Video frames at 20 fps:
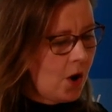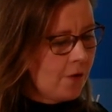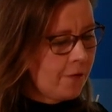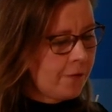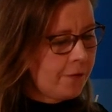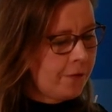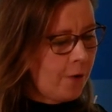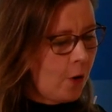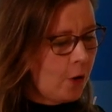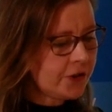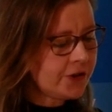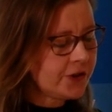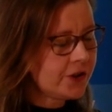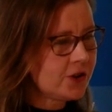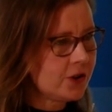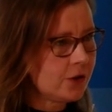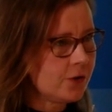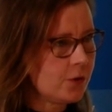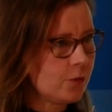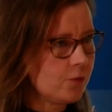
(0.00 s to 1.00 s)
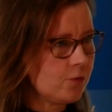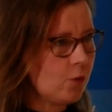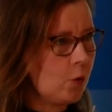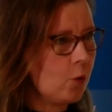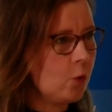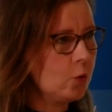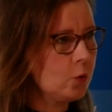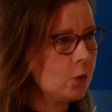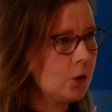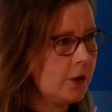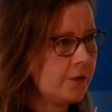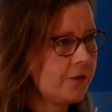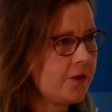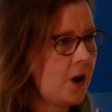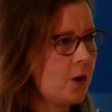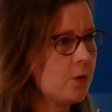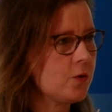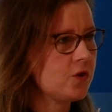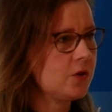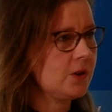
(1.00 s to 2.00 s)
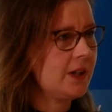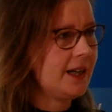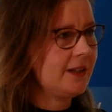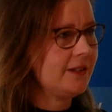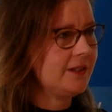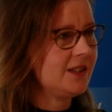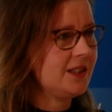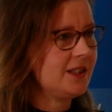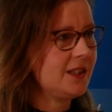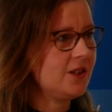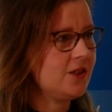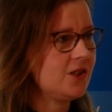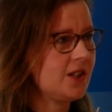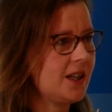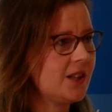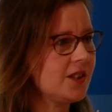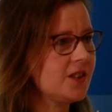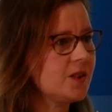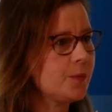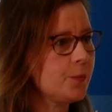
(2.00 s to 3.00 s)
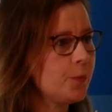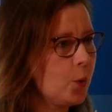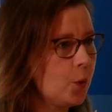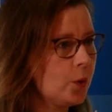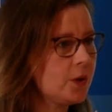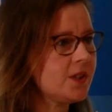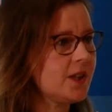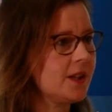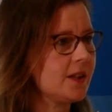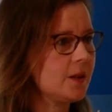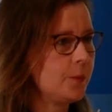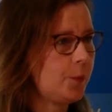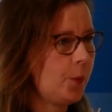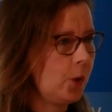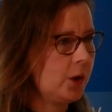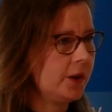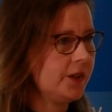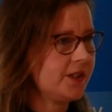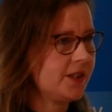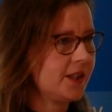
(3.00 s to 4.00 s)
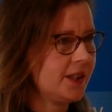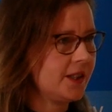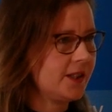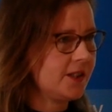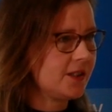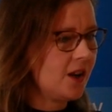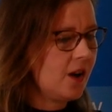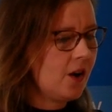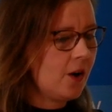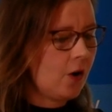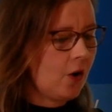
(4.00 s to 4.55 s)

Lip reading: foster the role of cultural heritage in supporting the policies